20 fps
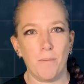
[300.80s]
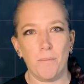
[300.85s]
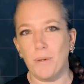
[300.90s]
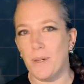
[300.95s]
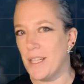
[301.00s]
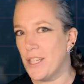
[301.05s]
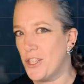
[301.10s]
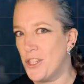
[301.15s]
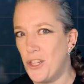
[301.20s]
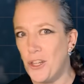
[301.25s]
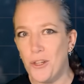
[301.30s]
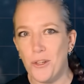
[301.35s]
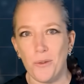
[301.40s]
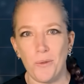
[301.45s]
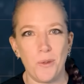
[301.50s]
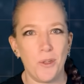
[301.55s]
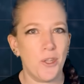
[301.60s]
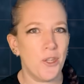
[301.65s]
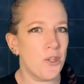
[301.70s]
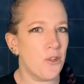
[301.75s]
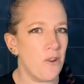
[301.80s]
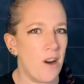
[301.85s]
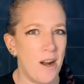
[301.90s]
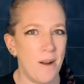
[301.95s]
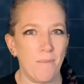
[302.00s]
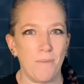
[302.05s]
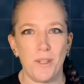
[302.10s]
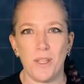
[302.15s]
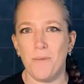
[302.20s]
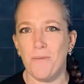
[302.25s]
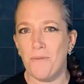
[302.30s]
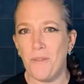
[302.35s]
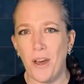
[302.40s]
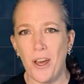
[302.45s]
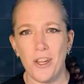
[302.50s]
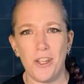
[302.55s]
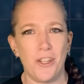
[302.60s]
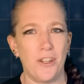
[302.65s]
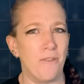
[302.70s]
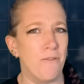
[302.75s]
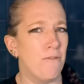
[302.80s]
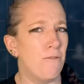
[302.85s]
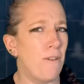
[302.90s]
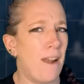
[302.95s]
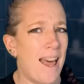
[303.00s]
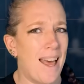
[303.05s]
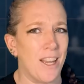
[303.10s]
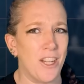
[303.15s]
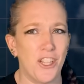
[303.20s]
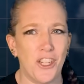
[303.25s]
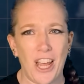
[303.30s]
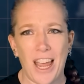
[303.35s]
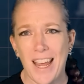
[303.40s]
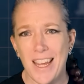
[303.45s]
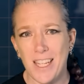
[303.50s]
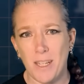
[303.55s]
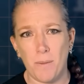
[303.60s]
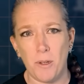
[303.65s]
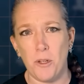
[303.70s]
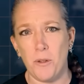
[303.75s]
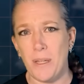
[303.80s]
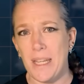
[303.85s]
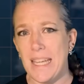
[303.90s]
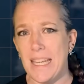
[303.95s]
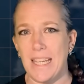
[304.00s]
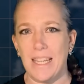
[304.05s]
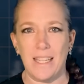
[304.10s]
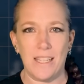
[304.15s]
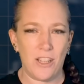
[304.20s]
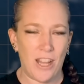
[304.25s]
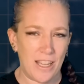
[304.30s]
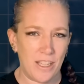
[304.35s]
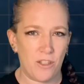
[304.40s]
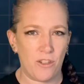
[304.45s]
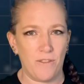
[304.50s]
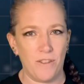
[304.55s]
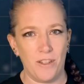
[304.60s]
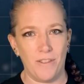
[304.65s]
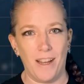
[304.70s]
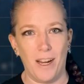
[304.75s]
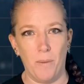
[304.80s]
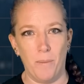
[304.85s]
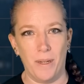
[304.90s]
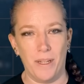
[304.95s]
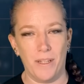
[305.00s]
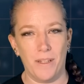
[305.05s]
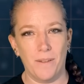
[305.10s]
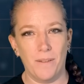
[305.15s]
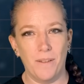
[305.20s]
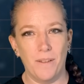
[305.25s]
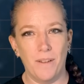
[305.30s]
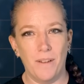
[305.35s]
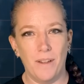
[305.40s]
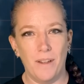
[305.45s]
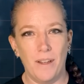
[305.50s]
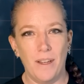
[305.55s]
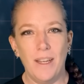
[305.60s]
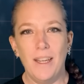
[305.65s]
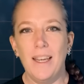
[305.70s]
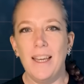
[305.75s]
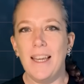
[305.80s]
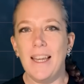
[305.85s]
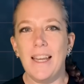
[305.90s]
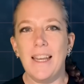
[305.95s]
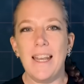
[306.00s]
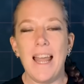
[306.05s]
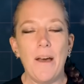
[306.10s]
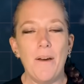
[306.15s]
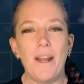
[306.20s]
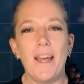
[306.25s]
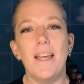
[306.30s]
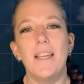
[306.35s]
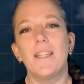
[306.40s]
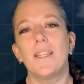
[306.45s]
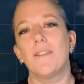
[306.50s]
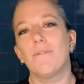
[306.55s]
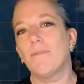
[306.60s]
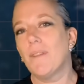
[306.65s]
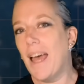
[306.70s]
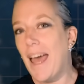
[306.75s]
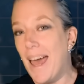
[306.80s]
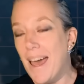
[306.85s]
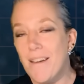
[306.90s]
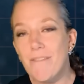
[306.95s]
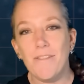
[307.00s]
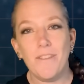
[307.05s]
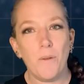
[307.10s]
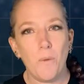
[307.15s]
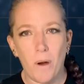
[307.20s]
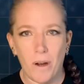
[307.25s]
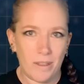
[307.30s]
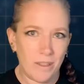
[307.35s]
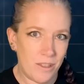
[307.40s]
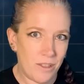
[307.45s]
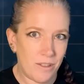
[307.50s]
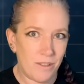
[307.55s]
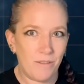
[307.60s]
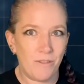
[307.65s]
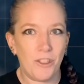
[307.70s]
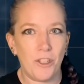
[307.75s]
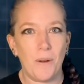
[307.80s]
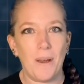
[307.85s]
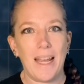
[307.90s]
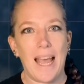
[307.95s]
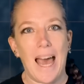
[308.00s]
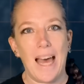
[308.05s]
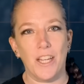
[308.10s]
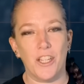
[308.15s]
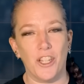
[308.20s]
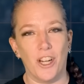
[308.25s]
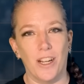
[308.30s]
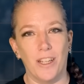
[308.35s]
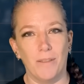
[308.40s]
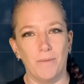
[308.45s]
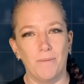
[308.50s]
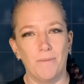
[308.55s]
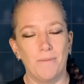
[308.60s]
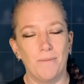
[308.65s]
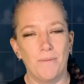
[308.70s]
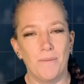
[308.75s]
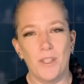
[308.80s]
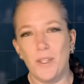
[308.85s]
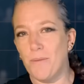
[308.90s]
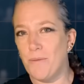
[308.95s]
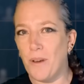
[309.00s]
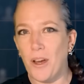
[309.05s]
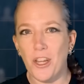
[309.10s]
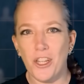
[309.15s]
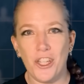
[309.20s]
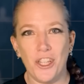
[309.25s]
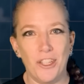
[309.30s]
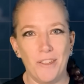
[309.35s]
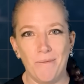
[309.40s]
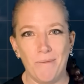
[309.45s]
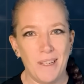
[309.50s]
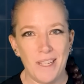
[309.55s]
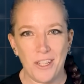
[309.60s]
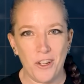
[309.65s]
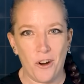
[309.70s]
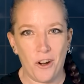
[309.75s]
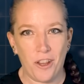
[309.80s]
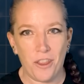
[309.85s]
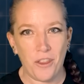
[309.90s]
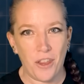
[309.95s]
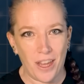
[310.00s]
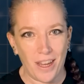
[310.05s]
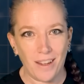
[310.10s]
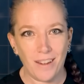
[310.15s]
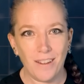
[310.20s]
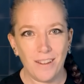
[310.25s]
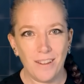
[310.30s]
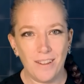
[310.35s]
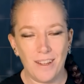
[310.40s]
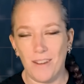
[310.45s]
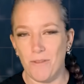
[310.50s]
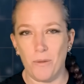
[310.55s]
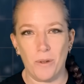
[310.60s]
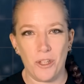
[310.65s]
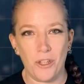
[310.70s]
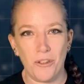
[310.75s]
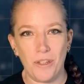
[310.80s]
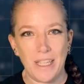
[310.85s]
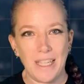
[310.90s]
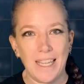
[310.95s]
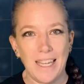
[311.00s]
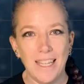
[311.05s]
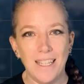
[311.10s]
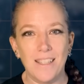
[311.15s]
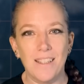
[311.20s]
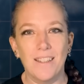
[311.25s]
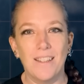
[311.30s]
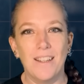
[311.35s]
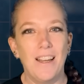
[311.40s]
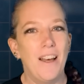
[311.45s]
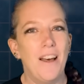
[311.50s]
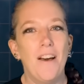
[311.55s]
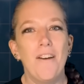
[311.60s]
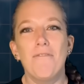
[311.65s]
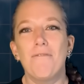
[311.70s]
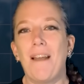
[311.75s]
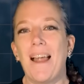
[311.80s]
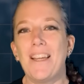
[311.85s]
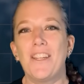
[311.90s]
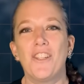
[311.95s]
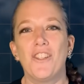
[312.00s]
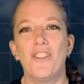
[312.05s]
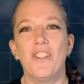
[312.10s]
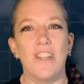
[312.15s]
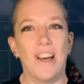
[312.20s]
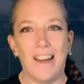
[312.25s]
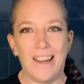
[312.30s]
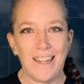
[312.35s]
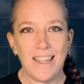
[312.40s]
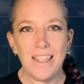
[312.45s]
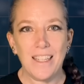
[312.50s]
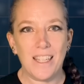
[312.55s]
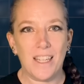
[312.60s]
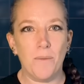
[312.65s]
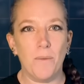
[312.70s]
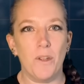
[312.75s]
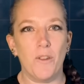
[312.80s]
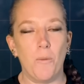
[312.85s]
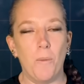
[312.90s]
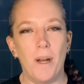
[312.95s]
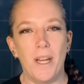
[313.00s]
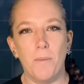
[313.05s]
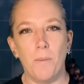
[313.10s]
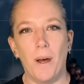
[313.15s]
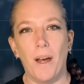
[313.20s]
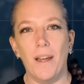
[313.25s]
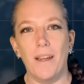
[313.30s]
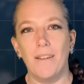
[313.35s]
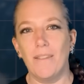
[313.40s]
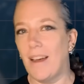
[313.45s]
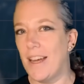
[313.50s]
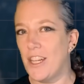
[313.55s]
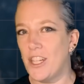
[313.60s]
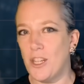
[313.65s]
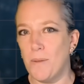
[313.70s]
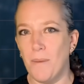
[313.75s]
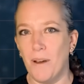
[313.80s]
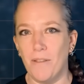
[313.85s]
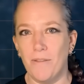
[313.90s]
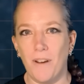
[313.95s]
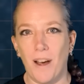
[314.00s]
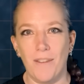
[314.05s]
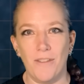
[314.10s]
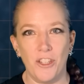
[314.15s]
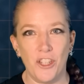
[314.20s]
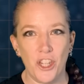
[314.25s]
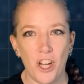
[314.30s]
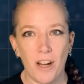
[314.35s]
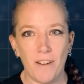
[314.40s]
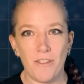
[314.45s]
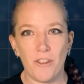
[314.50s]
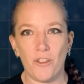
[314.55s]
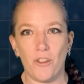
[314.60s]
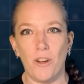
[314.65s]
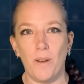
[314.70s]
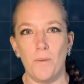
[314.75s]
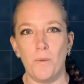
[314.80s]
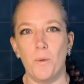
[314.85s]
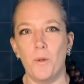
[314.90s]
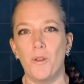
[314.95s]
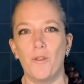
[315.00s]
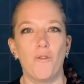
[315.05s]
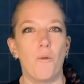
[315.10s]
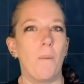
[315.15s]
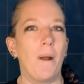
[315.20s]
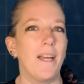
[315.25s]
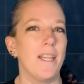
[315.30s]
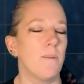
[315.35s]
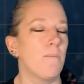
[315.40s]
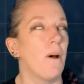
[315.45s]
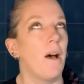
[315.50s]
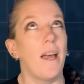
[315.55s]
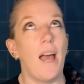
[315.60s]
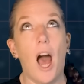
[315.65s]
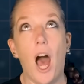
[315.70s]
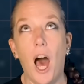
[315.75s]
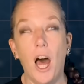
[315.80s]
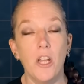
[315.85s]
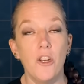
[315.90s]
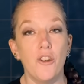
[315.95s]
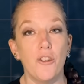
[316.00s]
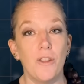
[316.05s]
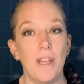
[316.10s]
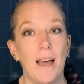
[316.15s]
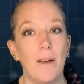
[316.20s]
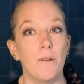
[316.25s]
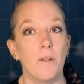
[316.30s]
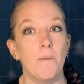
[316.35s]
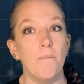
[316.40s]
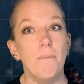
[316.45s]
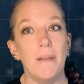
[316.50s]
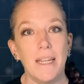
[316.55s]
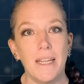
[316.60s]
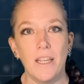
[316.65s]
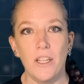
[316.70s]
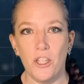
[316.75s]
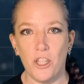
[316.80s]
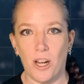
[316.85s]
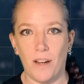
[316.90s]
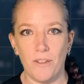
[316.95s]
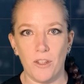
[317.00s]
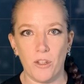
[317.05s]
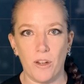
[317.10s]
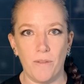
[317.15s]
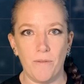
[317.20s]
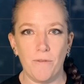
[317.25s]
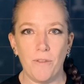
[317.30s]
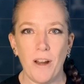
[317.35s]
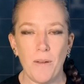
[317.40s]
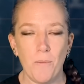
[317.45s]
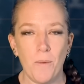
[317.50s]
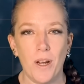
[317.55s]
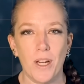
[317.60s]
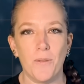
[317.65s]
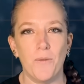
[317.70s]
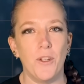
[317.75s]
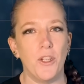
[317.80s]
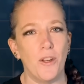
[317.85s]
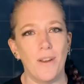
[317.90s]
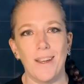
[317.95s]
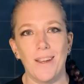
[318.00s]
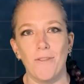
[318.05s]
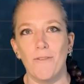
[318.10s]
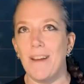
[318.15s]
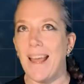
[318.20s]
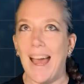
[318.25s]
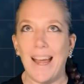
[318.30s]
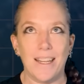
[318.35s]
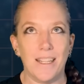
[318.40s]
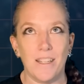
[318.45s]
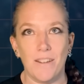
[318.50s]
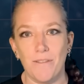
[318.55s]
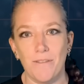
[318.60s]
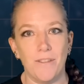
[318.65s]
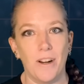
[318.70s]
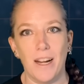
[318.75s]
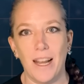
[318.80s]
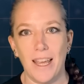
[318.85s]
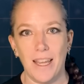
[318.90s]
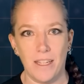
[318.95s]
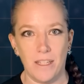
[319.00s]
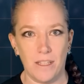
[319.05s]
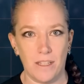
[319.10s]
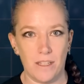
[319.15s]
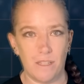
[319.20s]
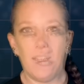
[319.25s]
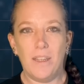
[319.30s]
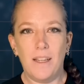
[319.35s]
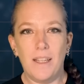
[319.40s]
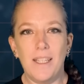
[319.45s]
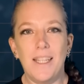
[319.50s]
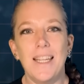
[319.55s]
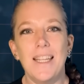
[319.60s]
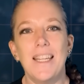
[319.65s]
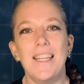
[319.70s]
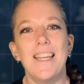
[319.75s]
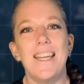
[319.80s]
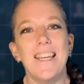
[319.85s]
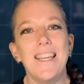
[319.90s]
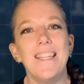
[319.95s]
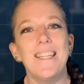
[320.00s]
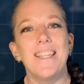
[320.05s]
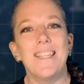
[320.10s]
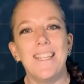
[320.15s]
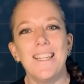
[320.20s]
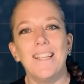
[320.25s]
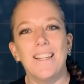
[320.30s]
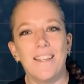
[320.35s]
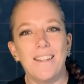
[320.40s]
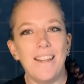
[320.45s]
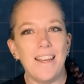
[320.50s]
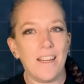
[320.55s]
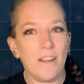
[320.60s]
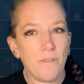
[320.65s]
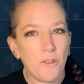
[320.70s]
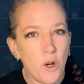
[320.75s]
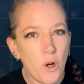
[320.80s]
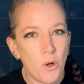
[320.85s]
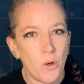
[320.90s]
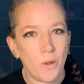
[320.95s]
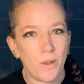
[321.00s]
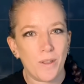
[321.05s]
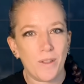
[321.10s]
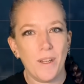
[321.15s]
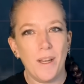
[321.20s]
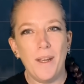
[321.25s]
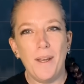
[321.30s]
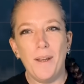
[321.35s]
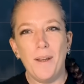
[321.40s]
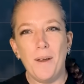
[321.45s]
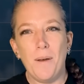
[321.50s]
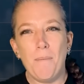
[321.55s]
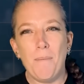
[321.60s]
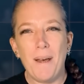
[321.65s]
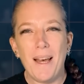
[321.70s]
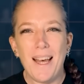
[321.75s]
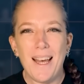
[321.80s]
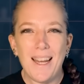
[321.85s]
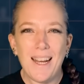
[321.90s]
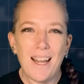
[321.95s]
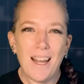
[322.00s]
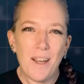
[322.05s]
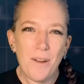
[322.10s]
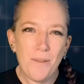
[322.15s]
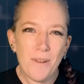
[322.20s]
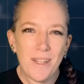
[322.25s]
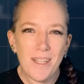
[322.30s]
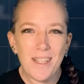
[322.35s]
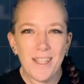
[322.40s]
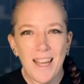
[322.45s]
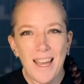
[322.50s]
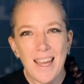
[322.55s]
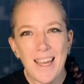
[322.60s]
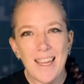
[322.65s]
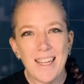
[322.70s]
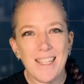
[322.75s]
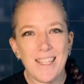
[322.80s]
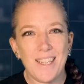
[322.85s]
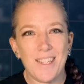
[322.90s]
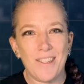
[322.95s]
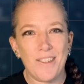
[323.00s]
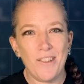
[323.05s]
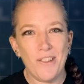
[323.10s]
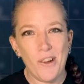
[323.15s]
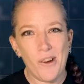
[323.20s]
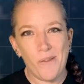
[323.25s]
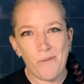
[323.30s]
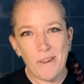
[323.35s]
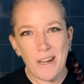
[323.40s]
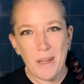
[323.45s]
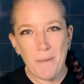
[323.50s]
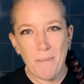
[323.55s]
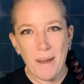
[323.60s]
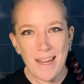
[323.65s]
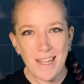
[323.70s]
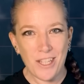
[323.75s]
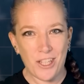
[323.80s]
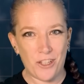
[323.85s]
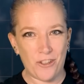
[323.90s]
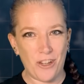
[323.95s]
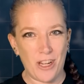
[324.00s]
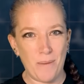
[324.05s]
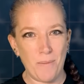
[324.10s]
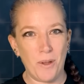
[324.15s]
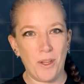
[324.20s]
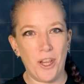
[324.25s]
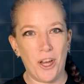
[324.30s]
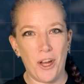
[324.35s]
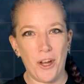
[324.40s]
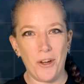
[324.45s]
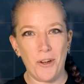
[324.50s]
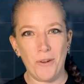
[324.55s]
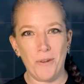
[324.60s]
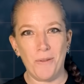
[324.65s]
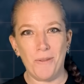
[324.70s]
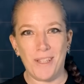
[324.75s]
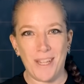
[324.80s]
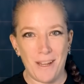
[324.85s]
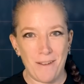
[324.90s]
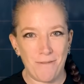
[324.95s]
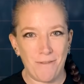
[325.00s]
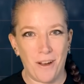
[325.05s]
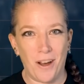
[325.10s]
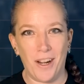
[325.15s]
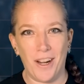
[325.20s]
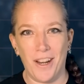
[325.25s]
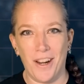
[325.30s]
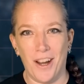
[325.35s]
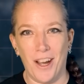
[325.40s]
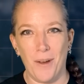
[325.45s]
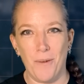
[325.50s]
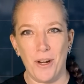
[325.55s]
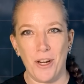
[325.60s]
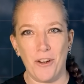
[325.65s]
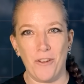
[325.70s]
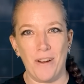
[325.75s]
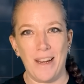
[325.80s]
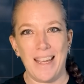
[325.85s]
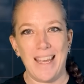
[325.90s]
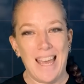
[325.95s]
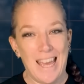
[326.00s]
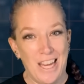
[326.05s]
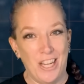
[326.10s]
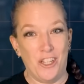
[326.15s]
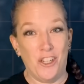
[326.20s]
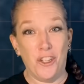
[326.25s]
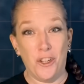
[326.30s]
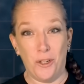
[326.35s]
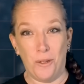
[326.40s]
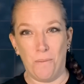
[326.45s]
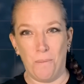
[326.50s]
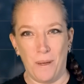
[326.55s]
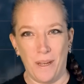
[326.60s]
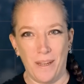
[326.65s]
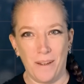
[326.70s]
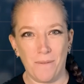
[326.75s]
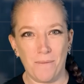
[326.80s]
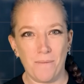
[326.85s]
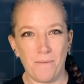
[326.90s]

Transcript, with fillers: Prince 2, Scrum, Subversion, Flash, AWT, and test driven development. Nowadays, everyone's doing Agile. Subversion is not a thing, everyone's using Git. Flash died and was replaced by HTML5 and JavaScript, which was replaced by 100,000 million JavaScript frameworks for doing reactive front ends. TDD is still a thing, of course, but I would say it's not really mainstream, although Dave Farley and I would agree it should be.